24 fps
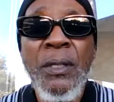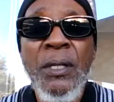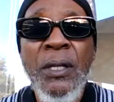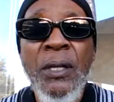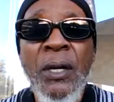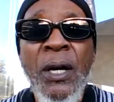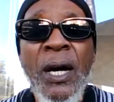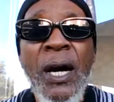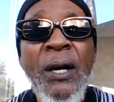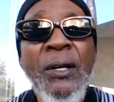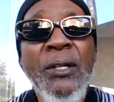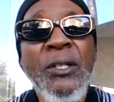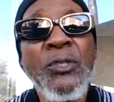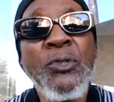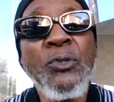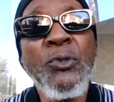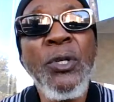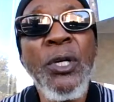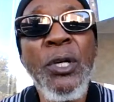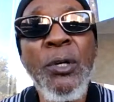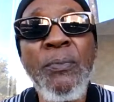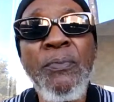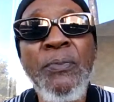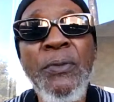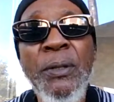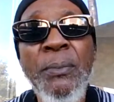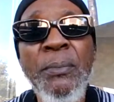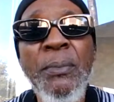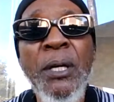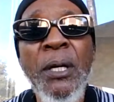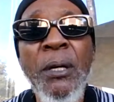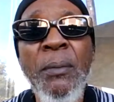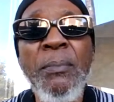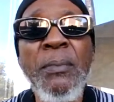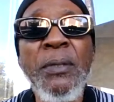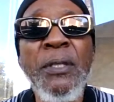Or how can you help them
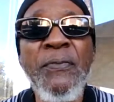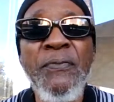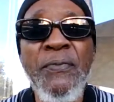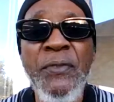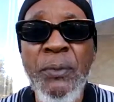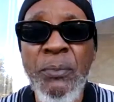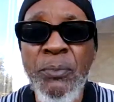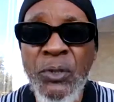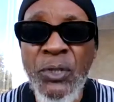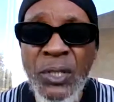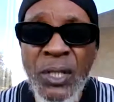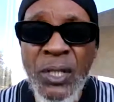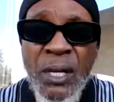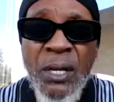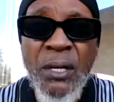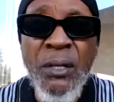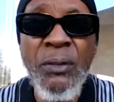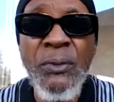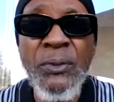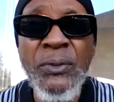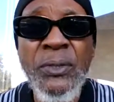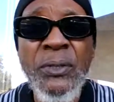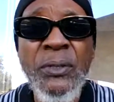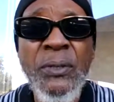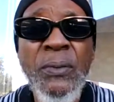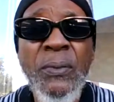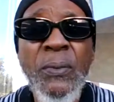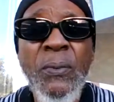uplift themselves